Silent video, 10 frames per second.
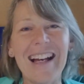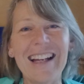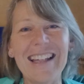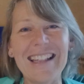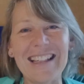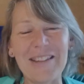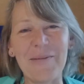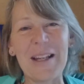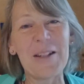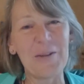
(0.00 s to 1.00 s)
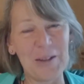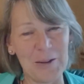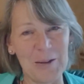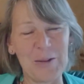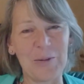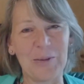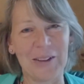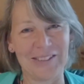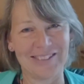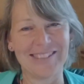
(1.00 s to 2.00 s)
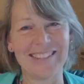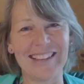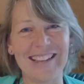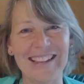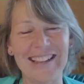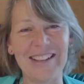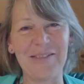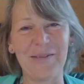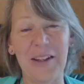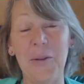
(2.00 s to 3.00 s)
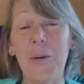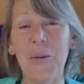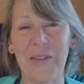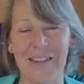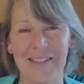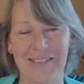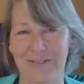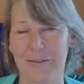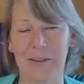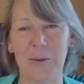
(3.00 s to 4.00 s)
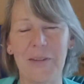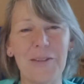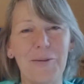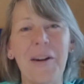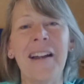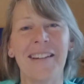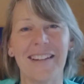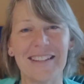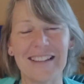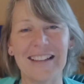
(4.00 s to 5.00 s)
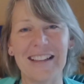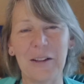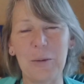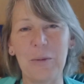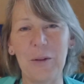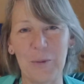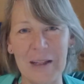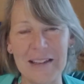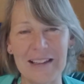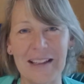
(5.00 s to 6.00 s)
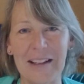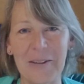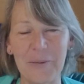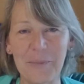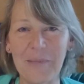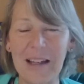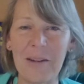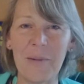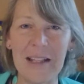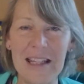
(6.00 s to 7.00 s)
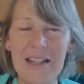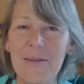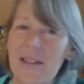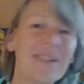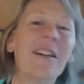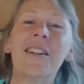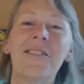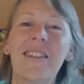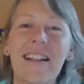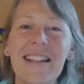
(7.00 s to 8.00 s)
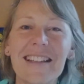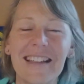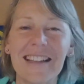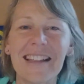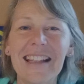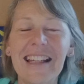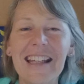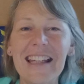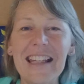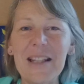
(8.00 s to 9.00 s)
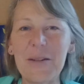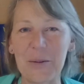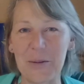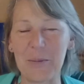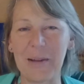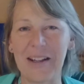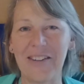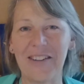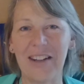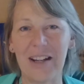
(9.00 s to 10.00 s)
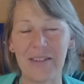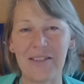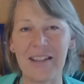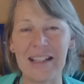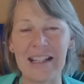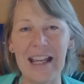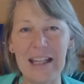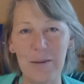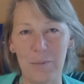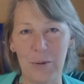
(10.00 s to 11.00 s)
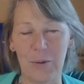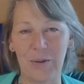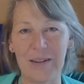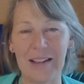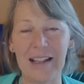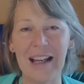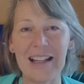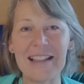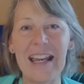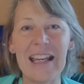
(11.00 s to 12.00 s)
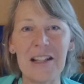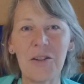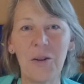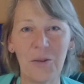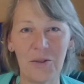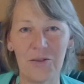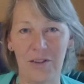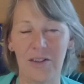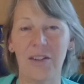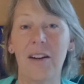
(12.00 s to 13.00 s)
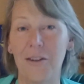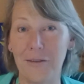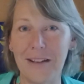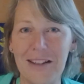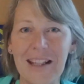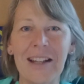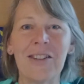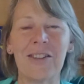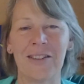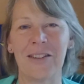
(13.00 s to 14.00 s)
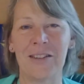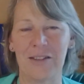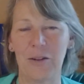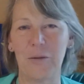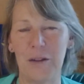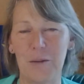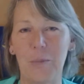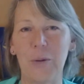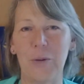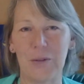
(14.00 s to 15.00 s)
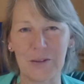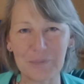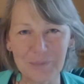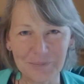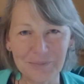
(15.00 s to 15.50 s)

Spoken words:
I interviewed someone, an author friend actually, a couple of weeks ago, and when he was starting writing, he talked about having written 8 books and had 800 rejections of his books.